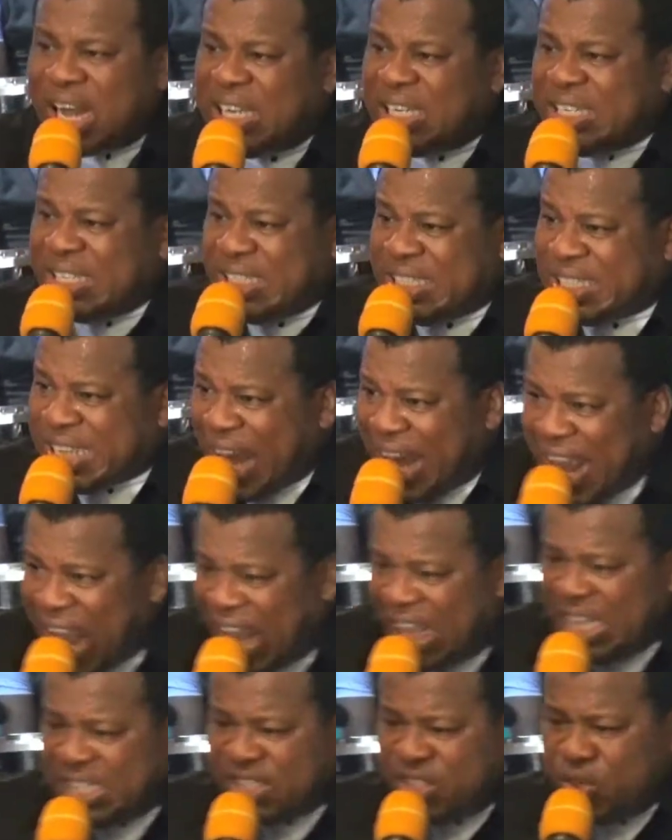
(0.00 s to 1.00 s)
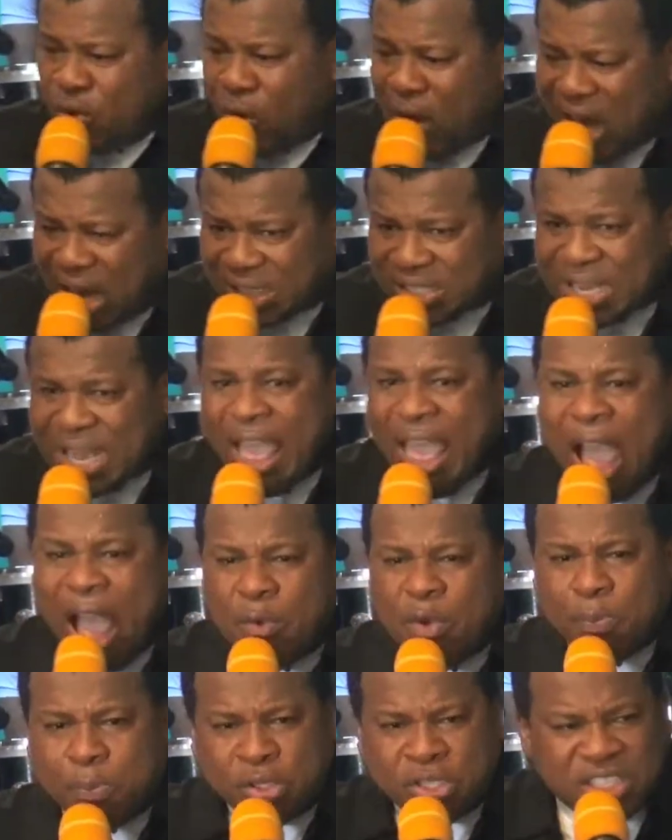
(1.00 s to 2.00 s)
desire is in your heart, I will
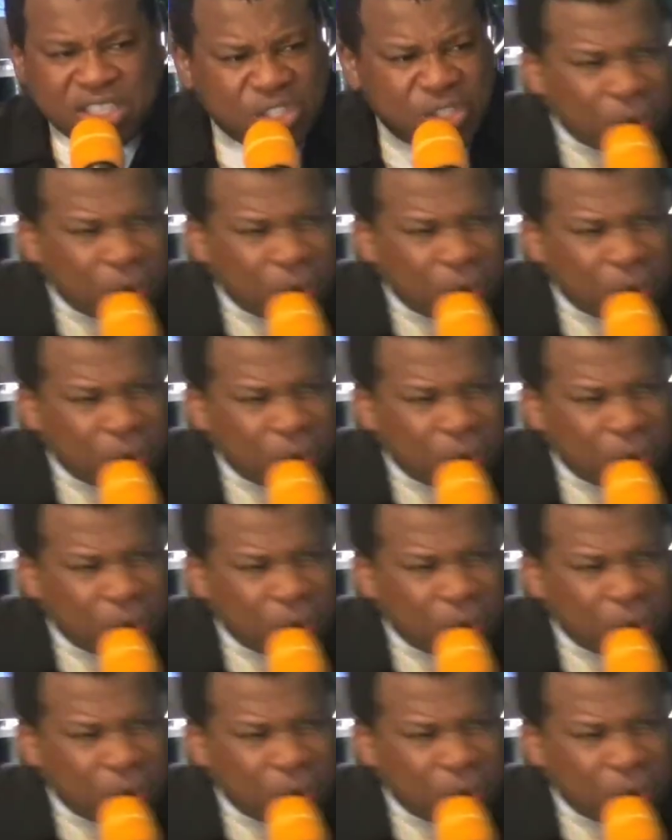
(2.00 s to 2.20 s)
put it in your